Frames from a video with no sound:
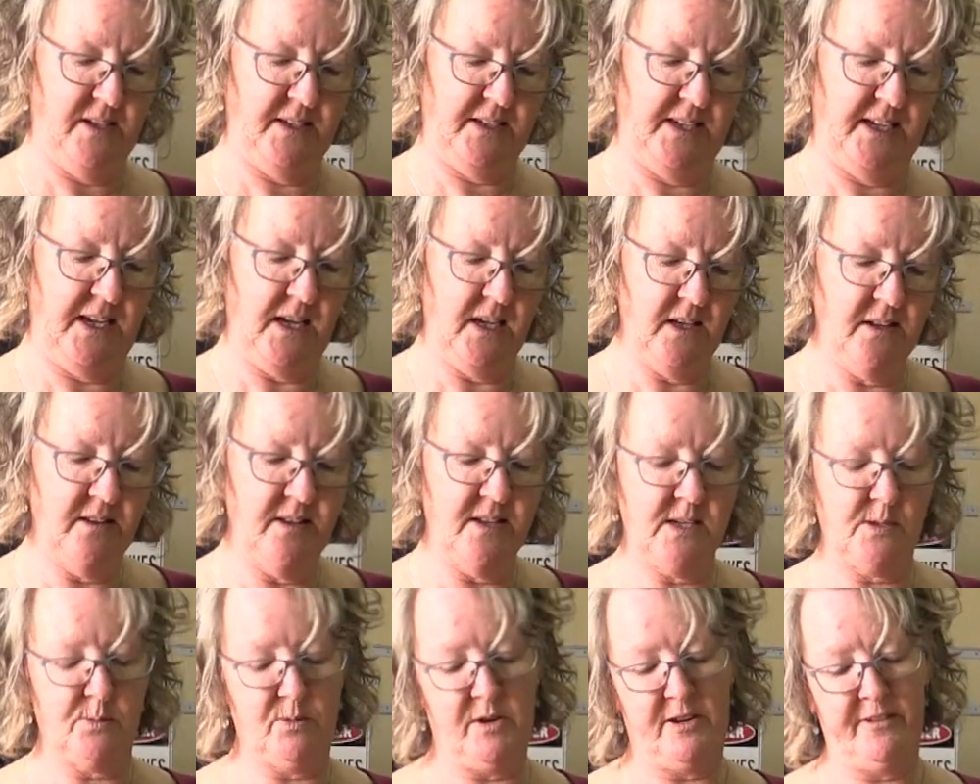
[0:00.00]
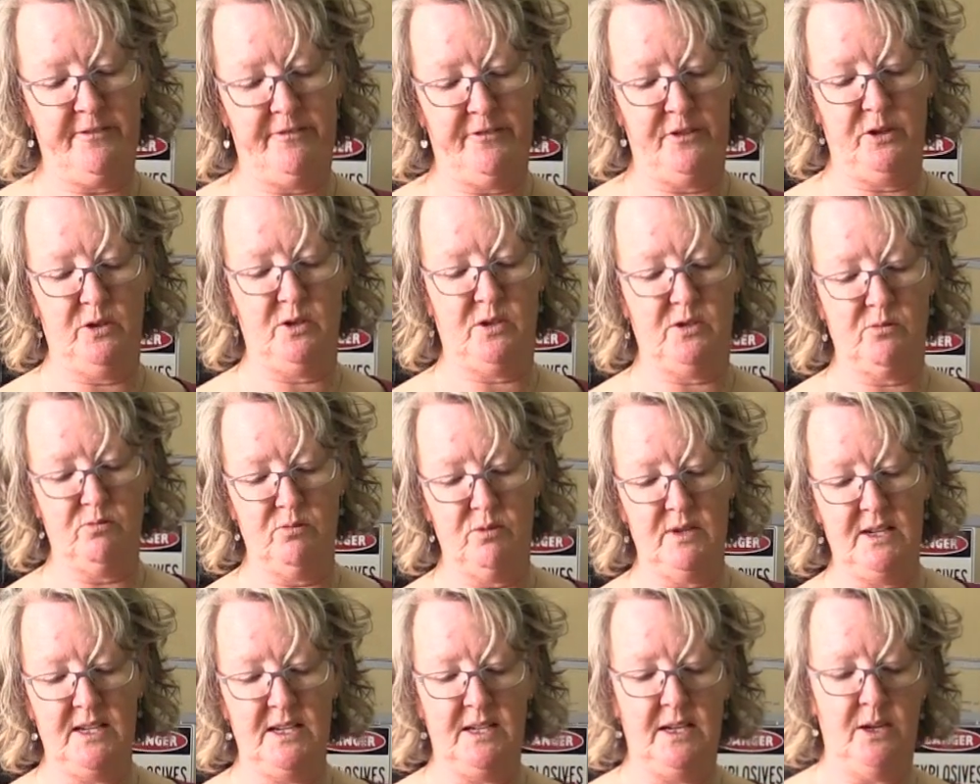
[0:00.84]
and again this one feels
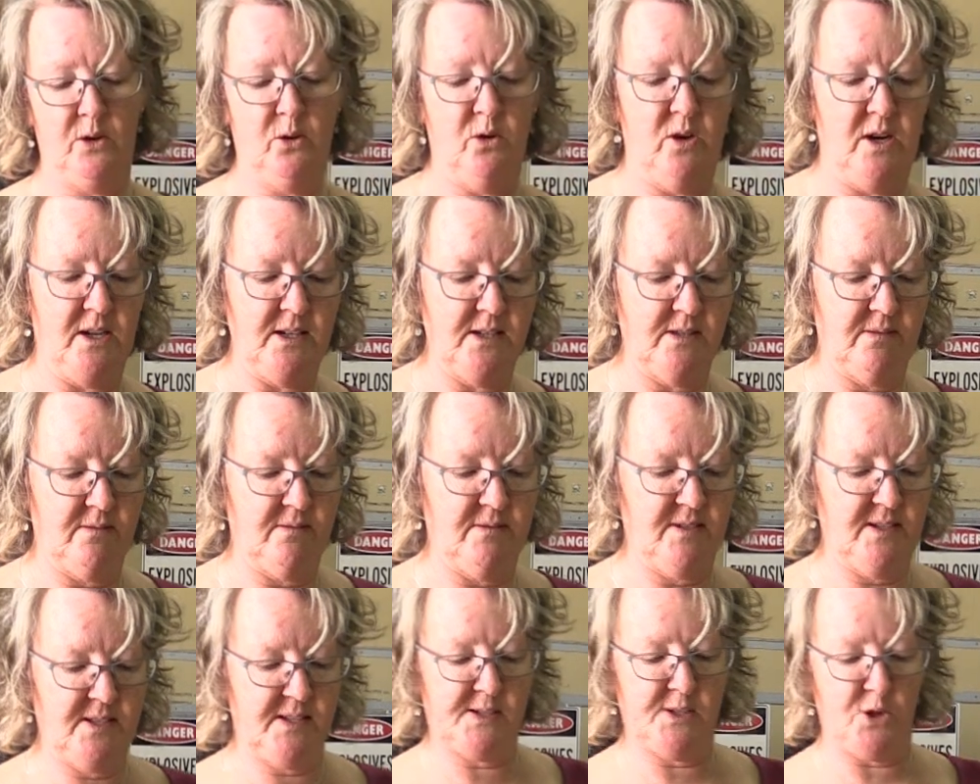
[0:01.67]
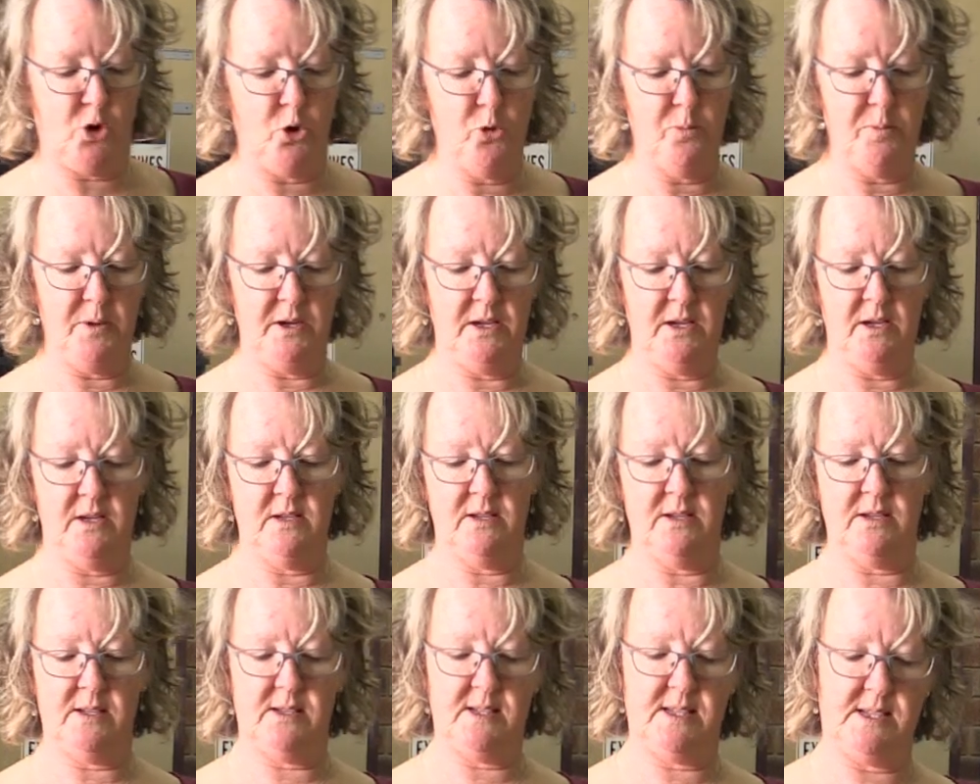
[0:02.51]
really quite soapy
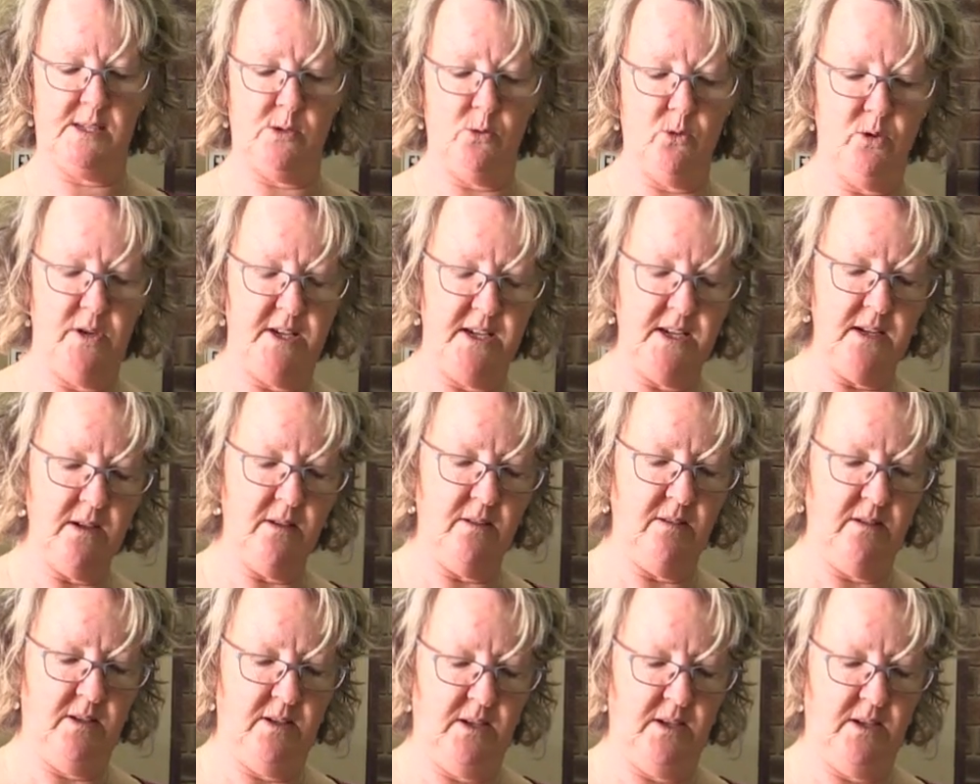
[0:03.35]
and silky